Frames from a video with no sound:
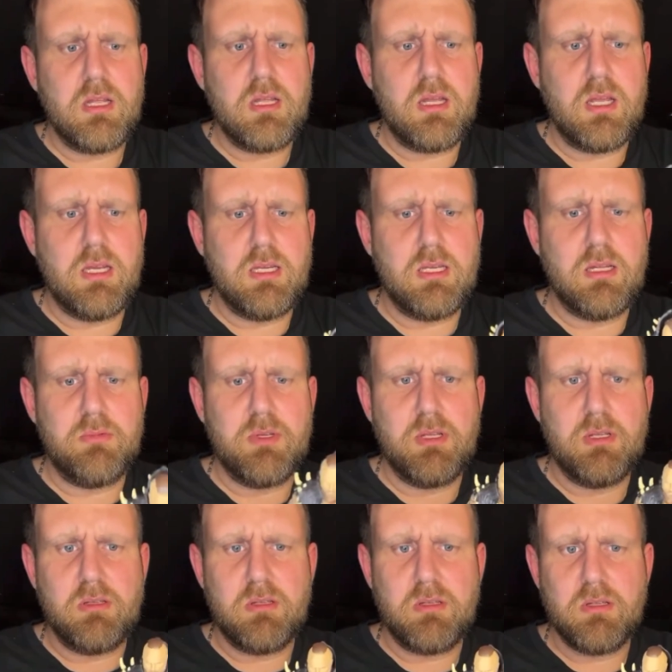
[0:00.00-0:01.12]

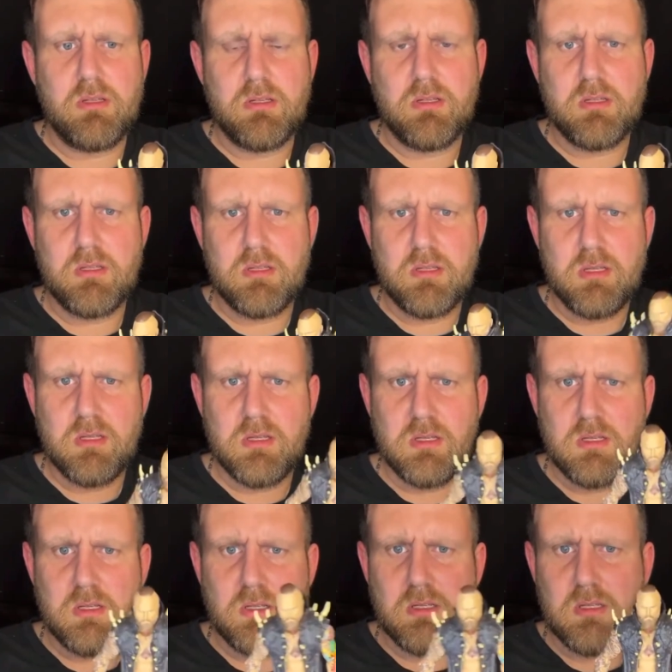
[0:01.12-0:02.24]
AEW.
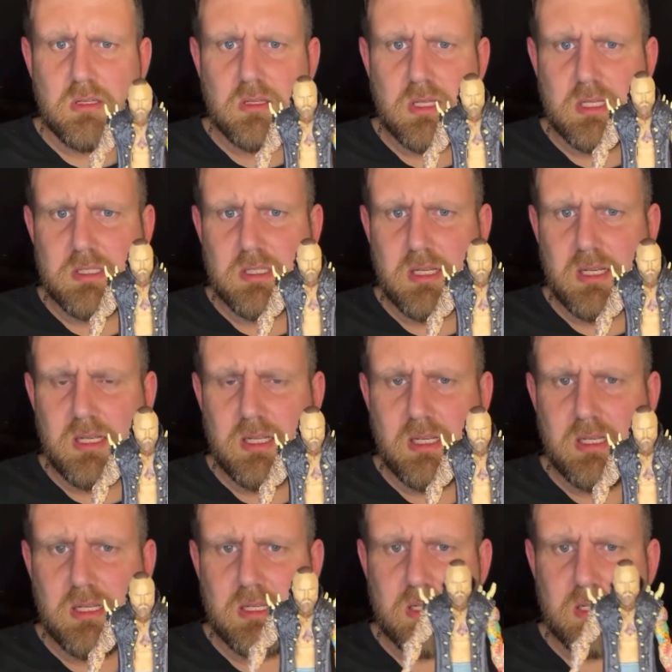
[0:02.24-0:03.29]
That is an elite.